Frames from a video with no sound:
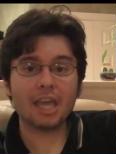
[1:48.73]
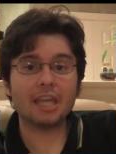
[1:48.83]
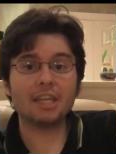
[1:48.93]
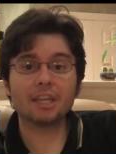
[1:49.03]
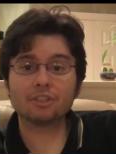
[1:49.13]

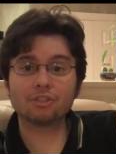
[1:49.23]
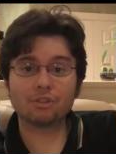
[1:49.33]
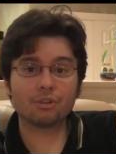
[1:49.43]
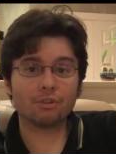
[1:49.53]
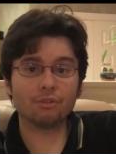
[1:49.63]
at
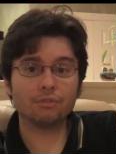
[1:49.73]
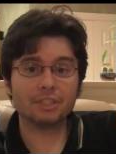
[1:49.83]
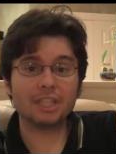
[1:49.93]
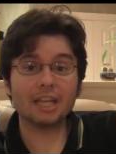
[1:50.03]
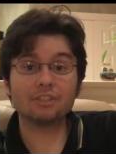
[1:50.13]

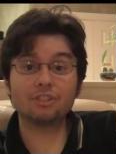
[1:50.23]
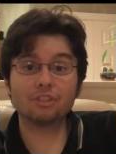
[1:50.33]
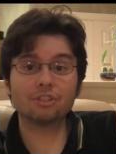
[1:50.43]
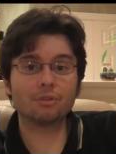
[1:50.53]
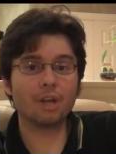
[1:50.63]

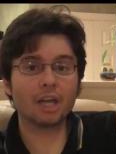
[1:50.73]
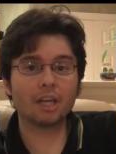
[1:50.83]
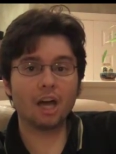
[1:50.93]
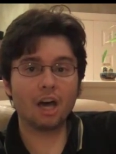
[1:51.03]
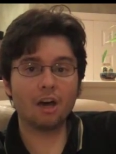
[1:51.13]

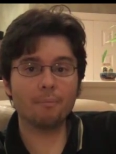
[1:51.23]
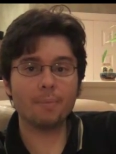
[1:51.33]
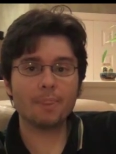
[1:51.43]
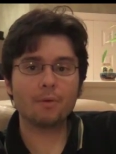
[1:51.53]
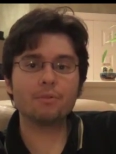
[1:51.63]
external.cisco.com
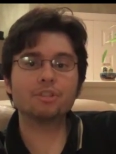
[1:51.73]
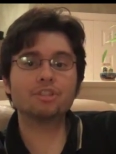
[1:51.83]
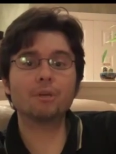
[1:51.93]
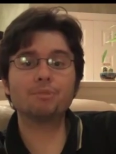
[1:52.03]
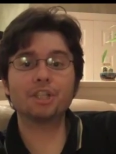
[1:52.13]
with a
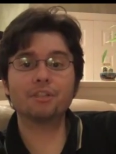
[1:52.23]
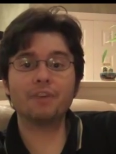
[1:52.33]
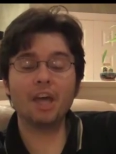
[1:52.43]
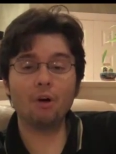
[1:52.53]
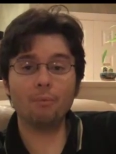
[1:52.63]
subject of
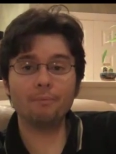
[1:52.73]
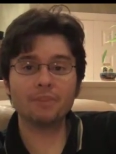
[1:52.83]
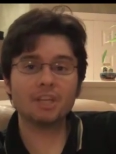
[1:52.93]
help.